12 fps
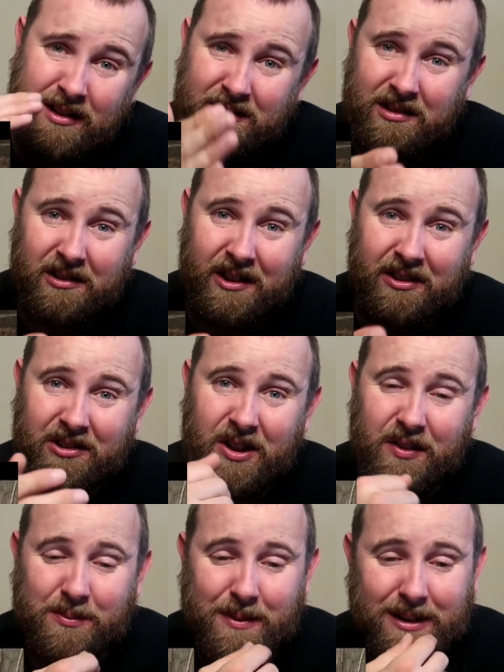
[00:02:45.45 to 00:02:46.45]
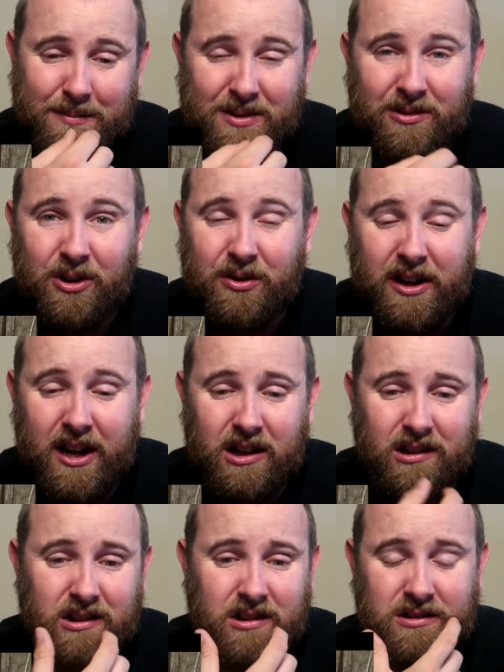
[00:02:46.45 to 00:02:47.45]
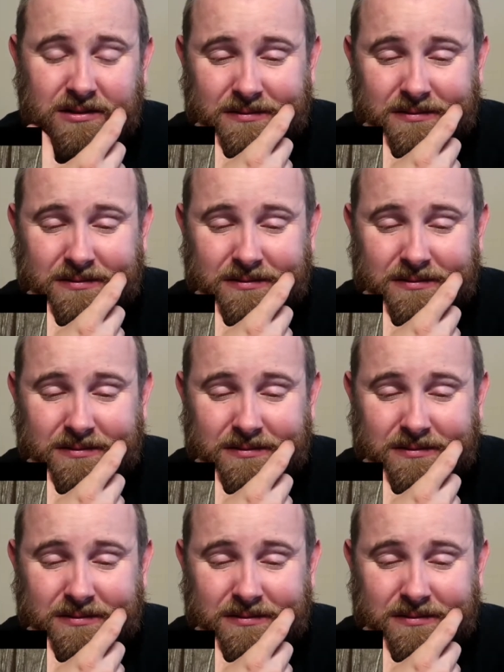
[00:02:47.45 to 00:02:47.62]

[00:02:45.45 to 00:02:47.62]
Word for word: serious stuff's about to be thrown down.